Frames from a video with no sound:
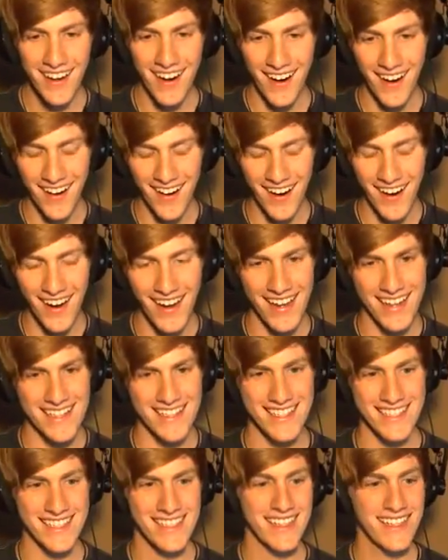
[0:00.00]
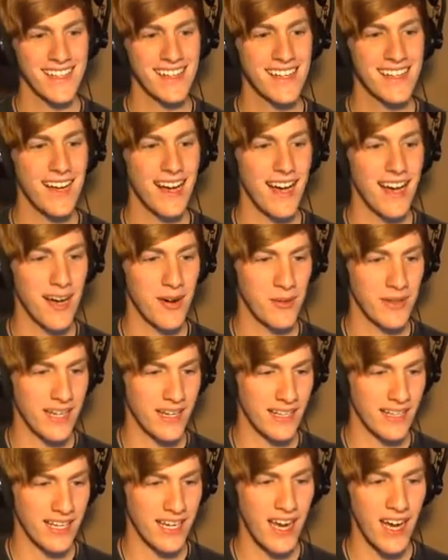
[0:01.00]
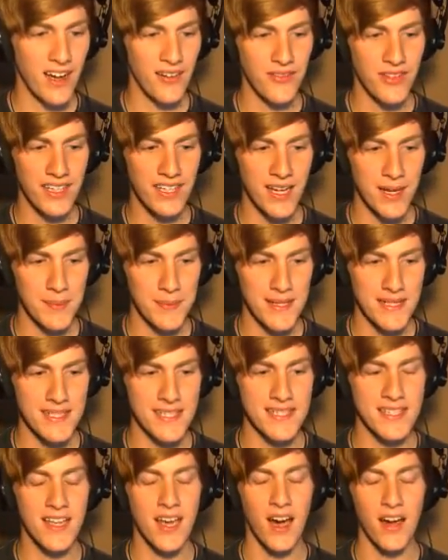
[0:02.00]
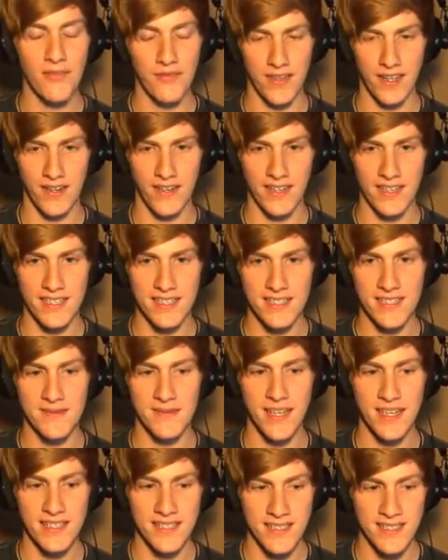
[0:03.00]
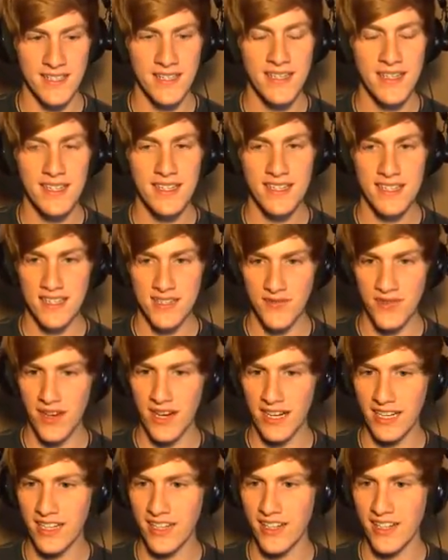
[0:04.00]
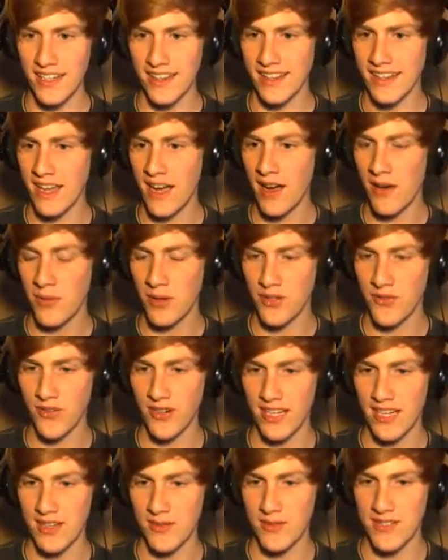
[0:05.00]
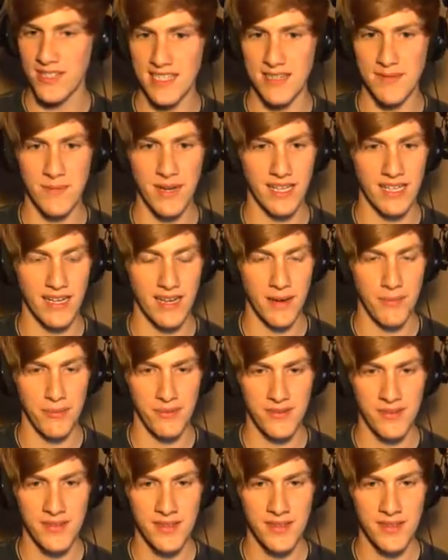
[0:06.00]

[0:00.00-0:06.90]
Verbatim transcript: Alright, we got a coffee cup that says coffee on it. That's very good. Now I won't forget in my cup.